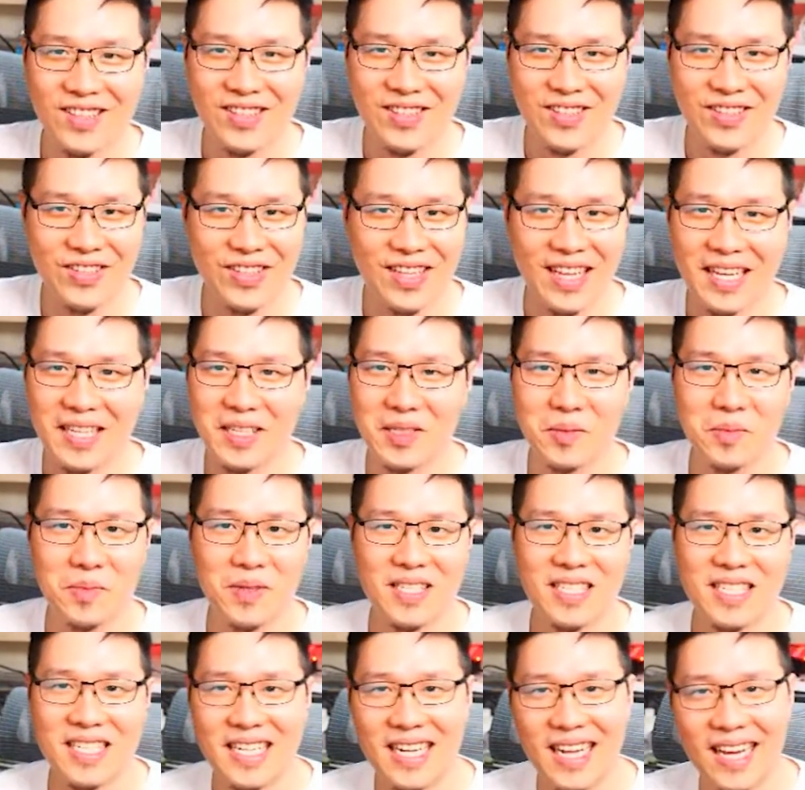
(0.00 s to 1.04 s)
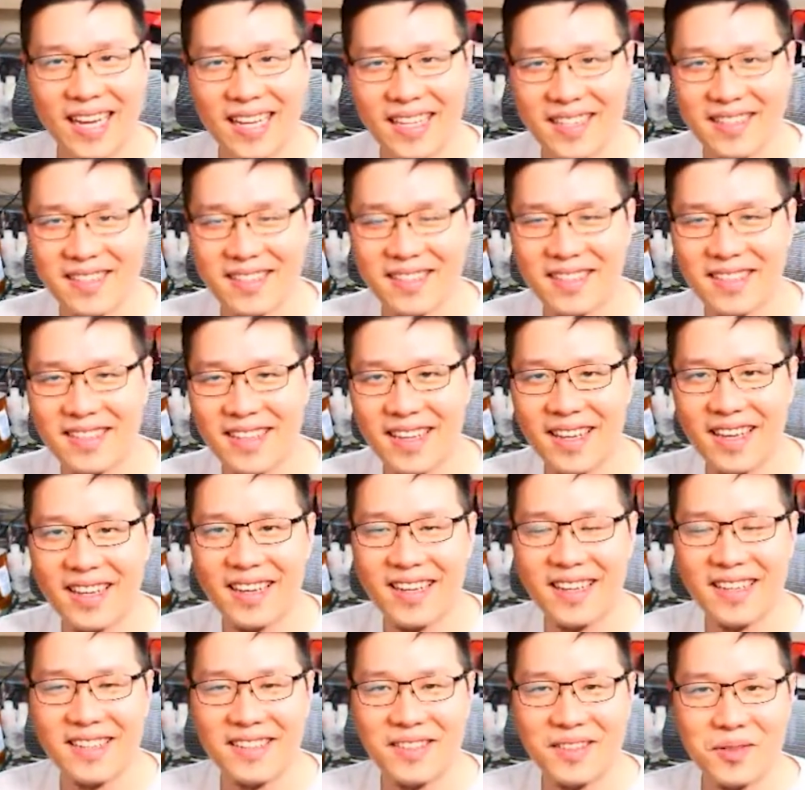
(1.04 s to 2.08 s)
tonight's a busy night,
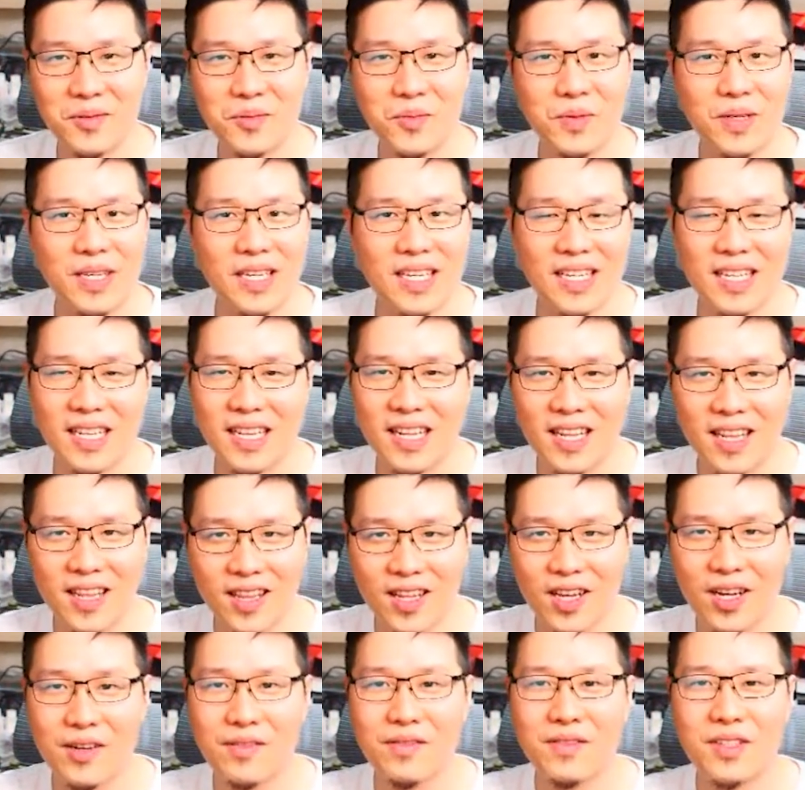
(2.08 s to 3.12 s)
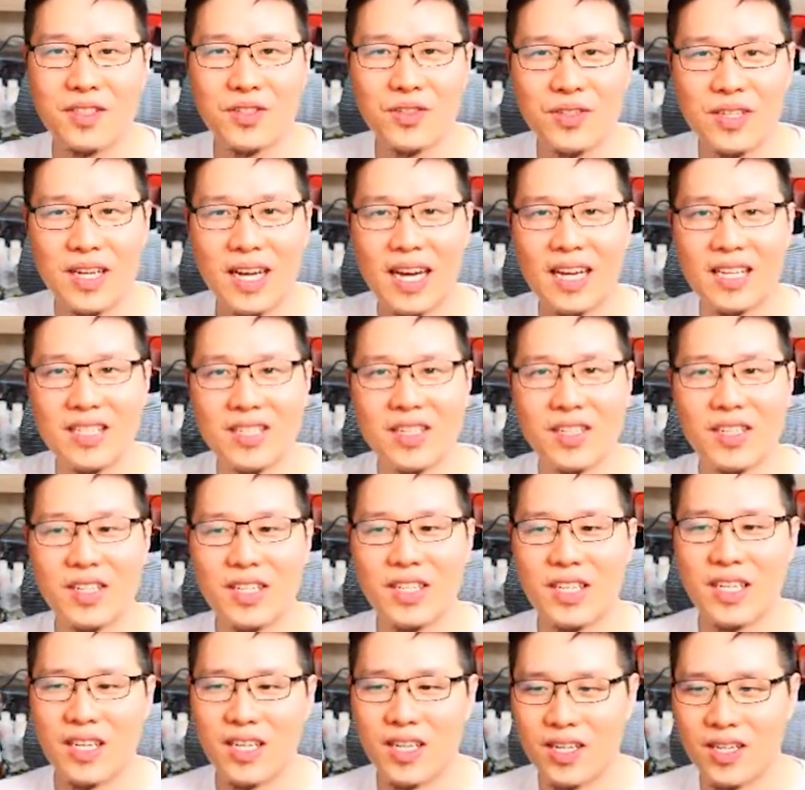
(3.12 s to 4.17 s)
and we love that you guys are
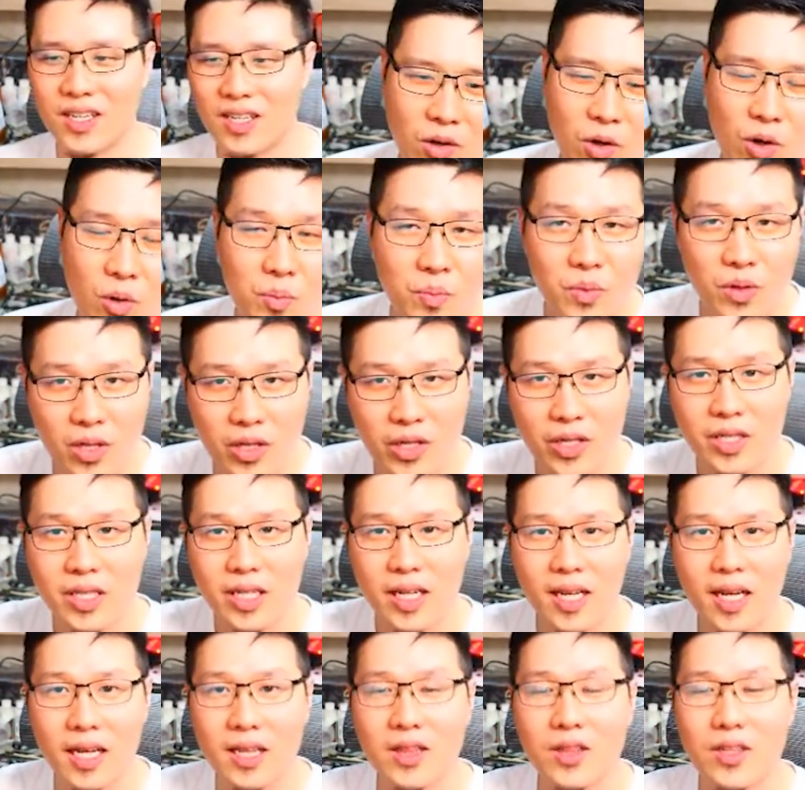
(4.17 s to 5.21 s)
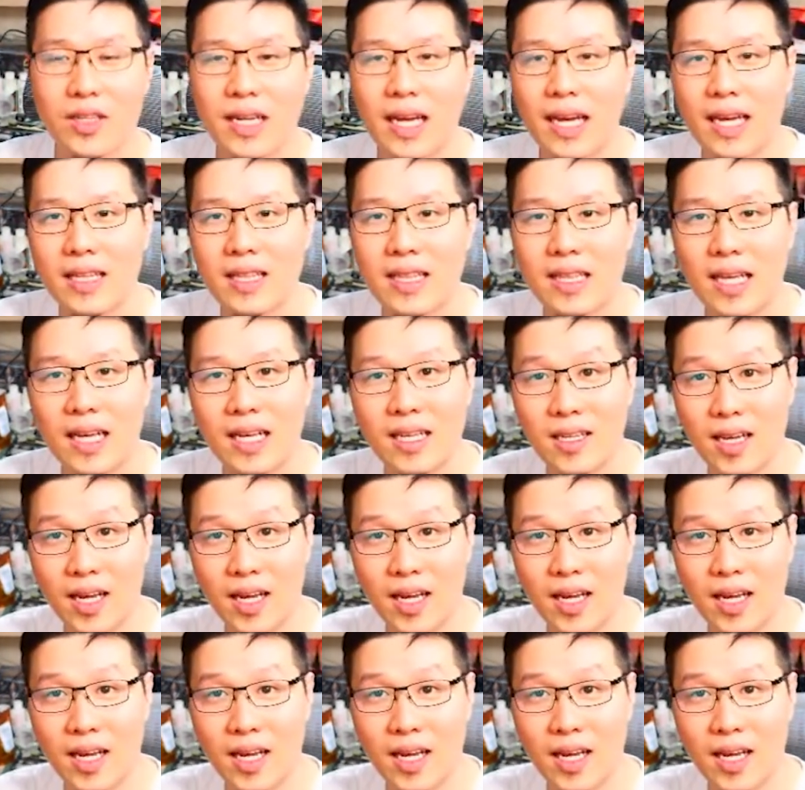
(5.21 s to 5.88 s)
here. Hope you learned a lot tonight.